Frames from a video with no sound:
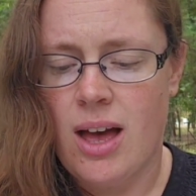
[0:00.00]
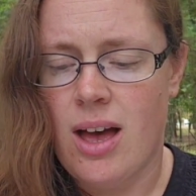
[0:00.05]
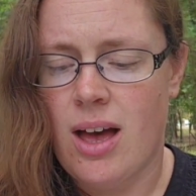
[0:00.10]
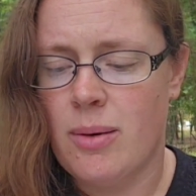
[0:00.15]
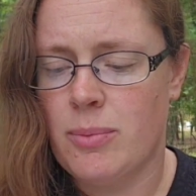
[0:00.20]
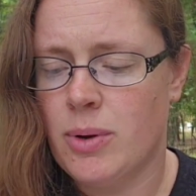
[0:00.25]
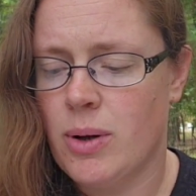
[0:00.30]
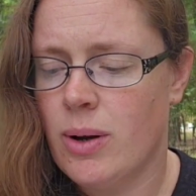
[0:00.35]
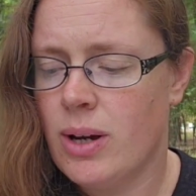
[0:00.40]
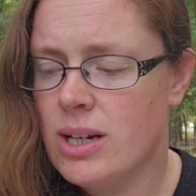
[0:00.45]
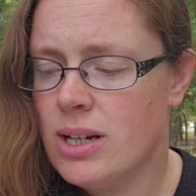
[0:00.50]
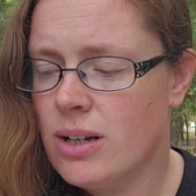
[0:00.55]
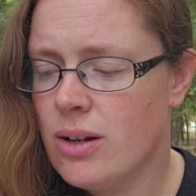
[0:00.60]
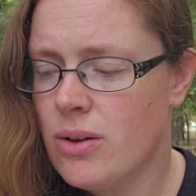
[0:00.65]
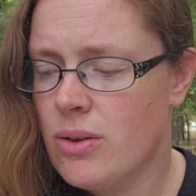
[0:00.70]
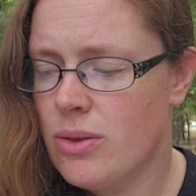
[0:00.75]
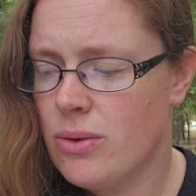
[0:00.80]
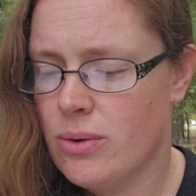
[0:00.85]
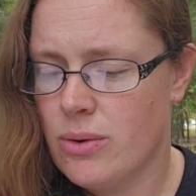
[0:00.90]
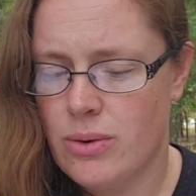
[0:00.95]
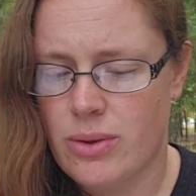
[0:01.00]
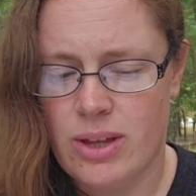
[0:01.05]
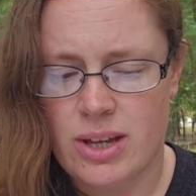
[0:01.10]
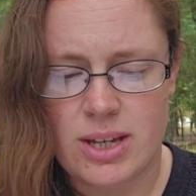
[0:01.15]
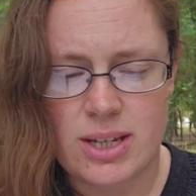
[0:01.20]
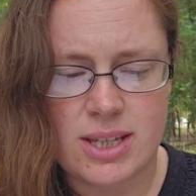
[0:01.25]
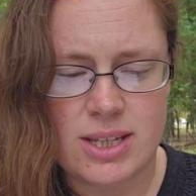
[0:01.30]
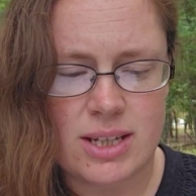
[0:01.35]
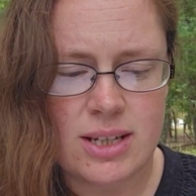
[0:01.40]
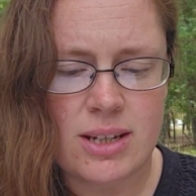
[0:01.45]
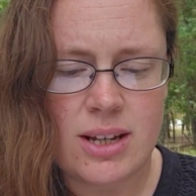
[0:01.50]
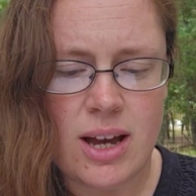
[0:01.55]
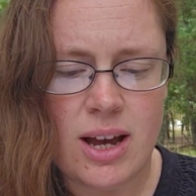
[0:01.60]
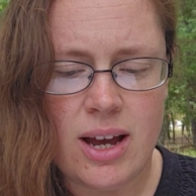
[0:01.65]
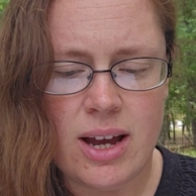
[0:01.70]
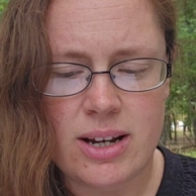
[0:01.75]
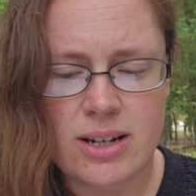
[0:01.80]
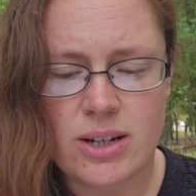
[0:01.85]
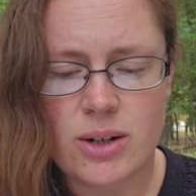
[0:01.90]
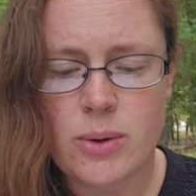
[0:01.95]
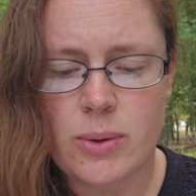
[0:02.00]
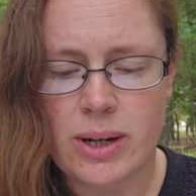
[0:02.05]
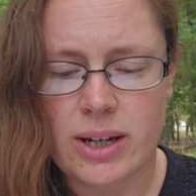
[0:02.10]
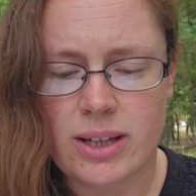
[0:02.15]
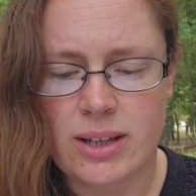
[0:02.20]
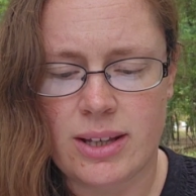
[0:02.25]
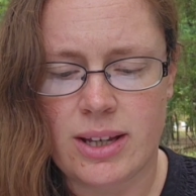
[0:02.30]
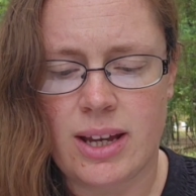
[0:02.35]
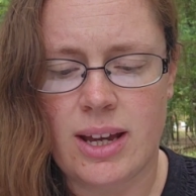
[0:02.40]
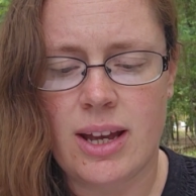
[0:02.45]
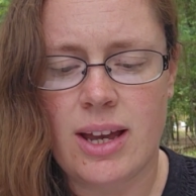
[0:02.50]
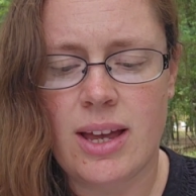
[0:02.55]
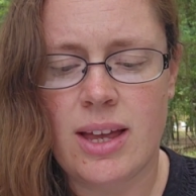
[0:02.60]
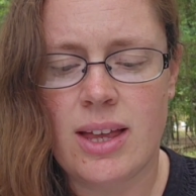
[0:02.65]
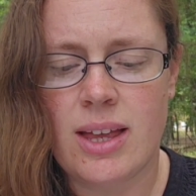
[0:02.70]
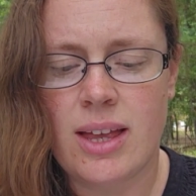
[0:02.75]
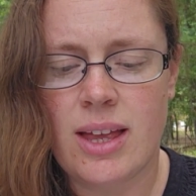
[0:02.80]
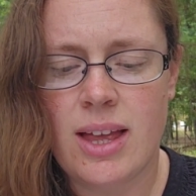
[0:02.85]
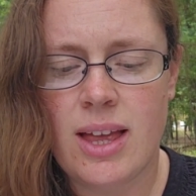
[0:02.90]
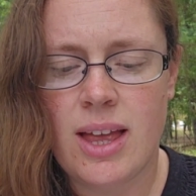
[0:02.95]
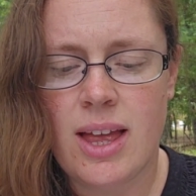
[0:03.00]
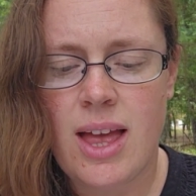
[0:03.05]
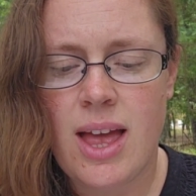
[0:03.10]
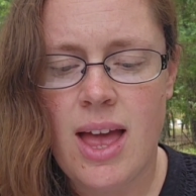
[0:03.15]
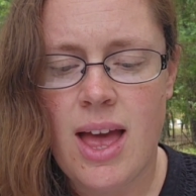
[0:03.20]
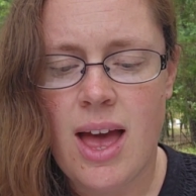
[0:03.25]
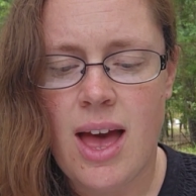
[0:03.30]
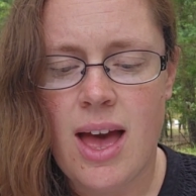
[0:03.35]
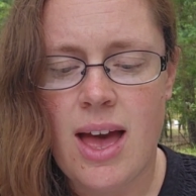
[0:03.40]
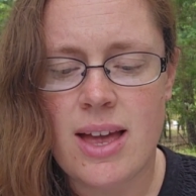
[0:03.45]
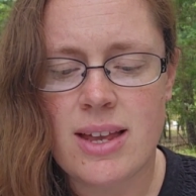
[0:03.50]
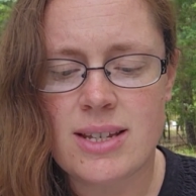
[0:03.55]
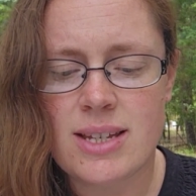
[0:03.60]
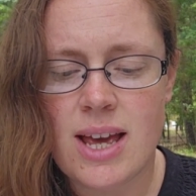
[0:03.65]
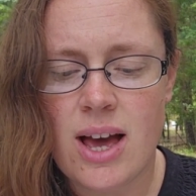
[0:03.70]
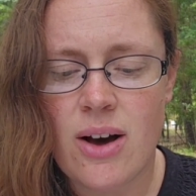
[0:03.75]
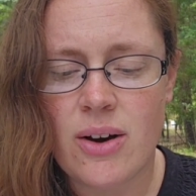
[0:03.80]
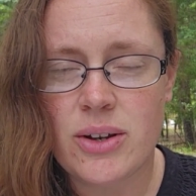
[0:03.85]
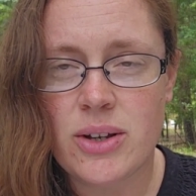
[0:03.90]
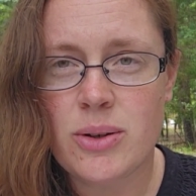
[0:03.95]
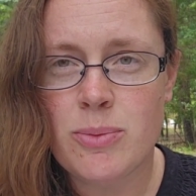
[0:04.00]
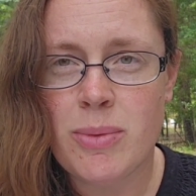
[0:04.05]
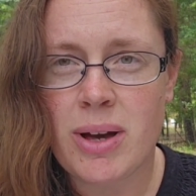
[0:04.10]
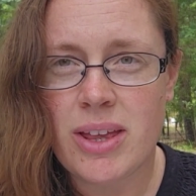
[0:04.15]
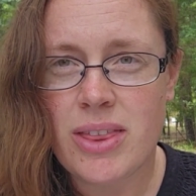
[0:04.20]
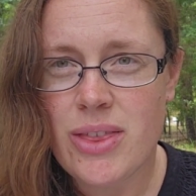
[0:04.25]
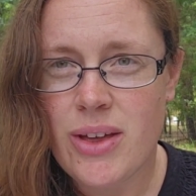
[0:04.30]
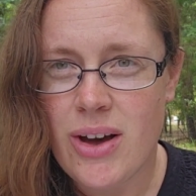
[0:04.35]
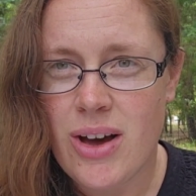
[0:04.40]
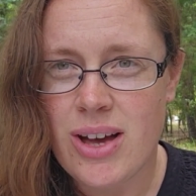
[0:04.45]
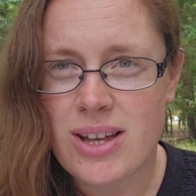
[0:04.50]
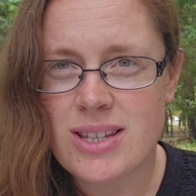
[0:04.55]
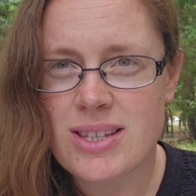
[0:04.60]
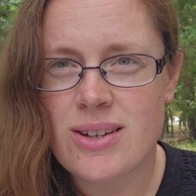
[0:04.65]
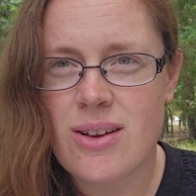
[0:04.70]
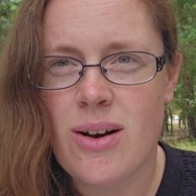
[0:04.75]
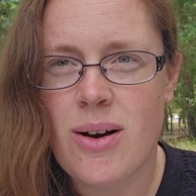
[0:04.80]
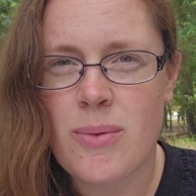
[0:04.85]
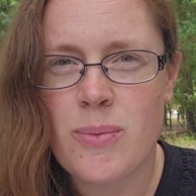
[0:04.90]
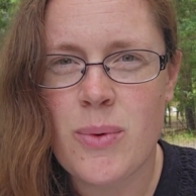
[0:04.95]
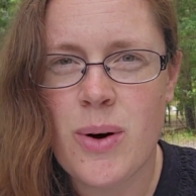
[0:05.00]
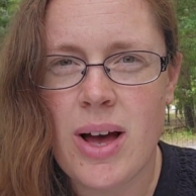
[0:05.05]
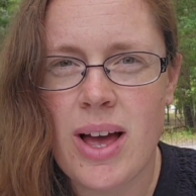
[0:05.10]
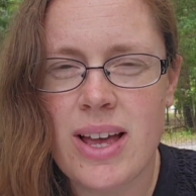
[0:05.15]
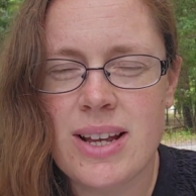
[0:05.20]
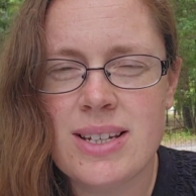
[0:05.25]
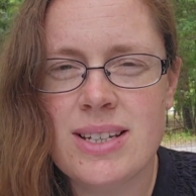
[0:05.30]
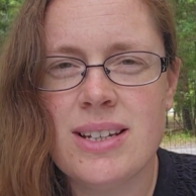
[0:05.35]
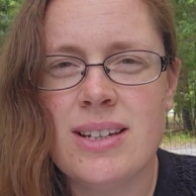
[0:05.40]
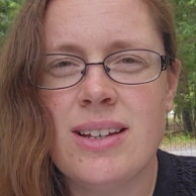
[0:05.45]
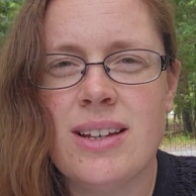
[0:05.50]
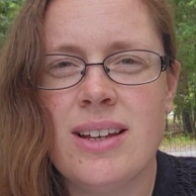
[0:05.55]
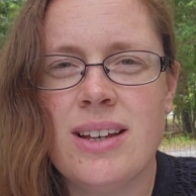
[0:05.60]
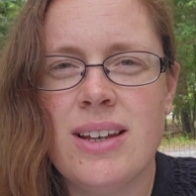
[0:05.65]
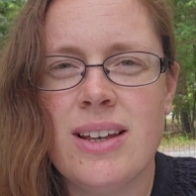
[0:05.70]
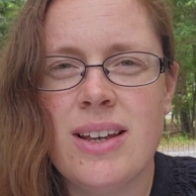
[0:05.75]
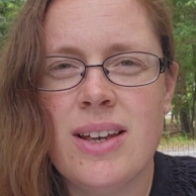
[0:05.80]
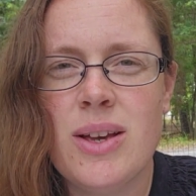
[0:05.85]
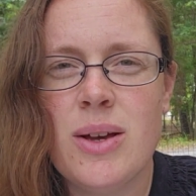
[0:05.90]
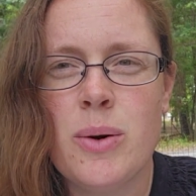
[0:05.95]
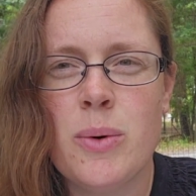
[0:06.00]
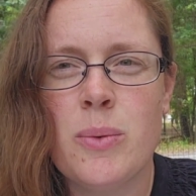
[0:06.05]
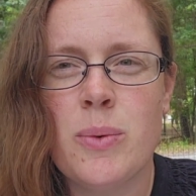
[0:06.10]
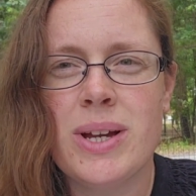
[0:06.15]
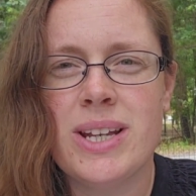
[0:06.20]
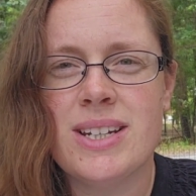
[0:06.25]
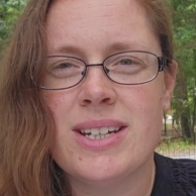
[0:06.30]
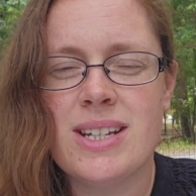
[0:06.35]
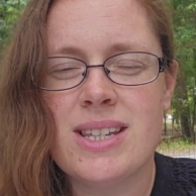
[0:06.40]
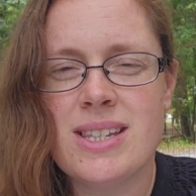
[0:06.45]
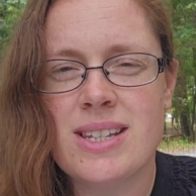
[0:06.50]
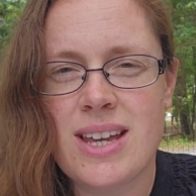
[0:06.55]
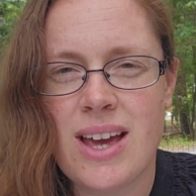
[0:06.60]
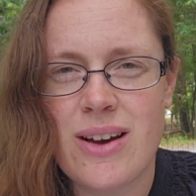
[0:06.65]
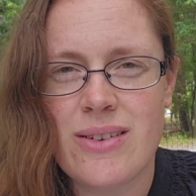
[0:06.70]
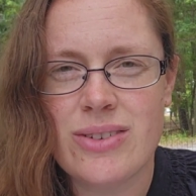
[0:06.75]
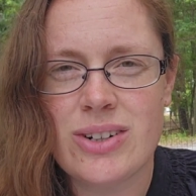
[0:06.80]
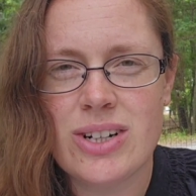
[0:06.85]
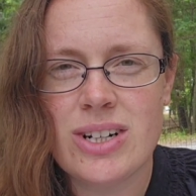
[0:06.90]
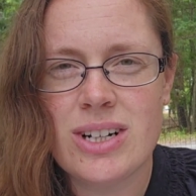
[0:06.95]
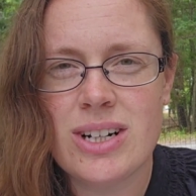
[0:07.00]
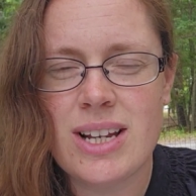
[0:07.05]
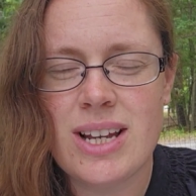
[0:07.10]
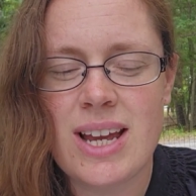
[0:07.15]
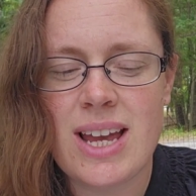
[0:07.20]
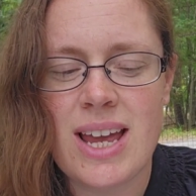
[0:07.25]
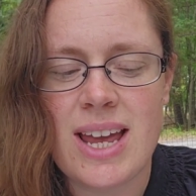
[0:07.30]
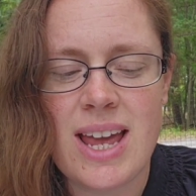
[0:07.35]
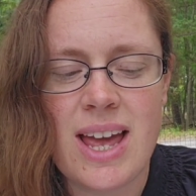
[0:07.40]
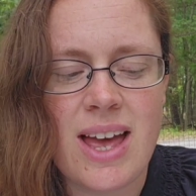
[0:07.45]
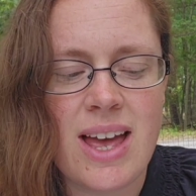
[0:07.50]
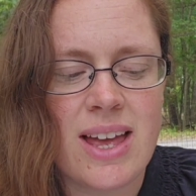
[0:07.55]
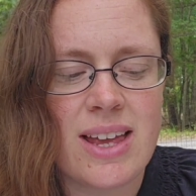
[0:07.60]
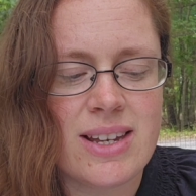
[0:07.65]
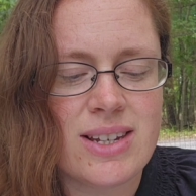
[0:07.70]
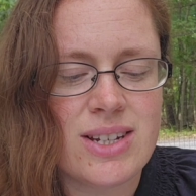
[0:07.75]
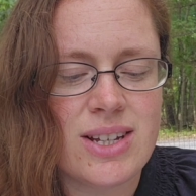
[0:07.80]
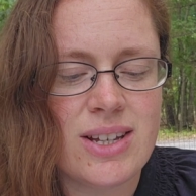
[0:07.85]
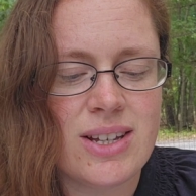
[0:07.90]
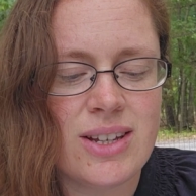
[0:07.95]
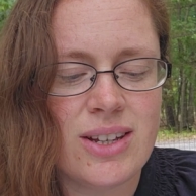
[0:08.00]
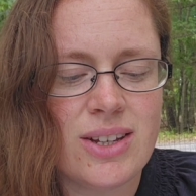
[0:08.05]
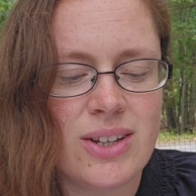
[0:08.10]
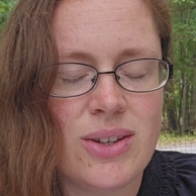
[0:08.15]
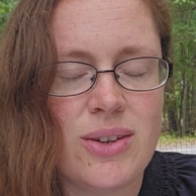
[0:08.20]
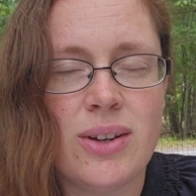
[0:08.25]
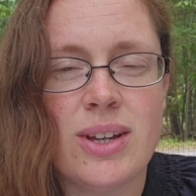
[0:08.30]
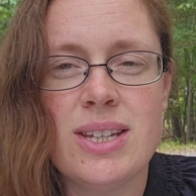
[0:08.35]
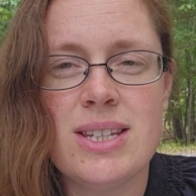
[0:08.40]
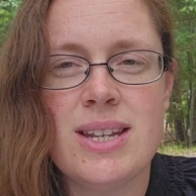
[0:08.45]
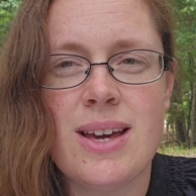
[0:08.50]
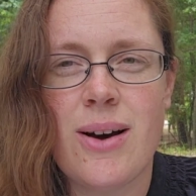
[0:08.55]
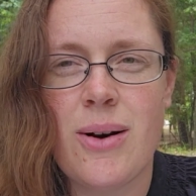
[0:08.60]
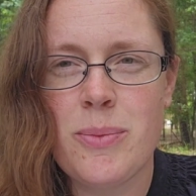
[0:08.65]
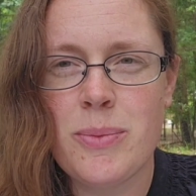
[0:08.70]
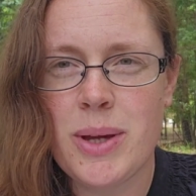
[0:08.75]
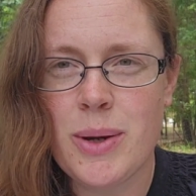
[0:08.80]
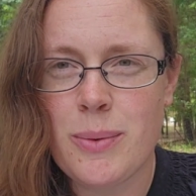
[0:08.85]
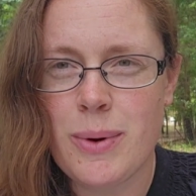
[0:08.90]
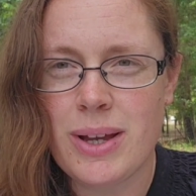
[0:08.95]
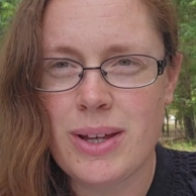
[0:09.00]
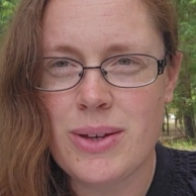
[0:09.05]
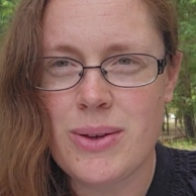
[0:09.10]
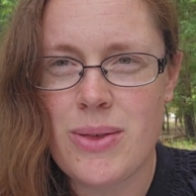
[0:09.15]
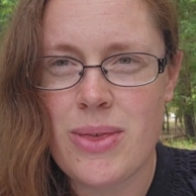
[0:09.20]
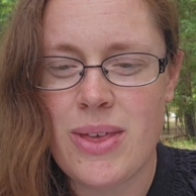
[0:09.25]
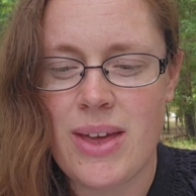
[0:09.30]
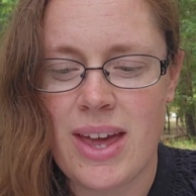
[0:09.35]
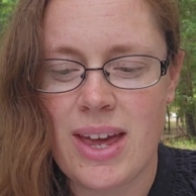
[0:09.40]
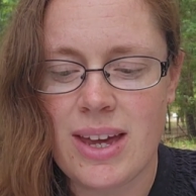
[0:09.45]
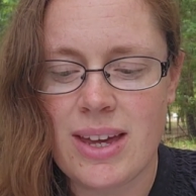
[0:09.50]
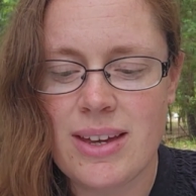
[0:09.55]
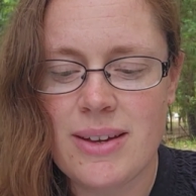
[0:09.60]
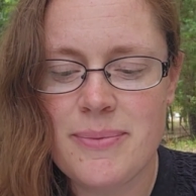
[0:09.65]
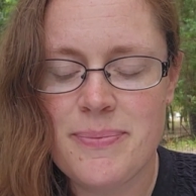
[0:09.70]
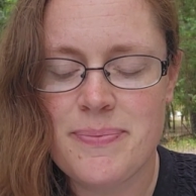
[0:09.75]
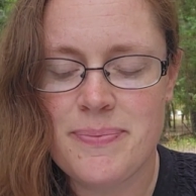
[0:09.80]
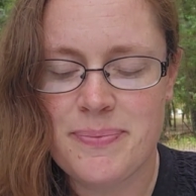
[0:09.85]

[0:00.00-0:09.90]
I'm going to go through this kind of quickly and tell you my thoughts on what we discovered, and you can tell me what you think.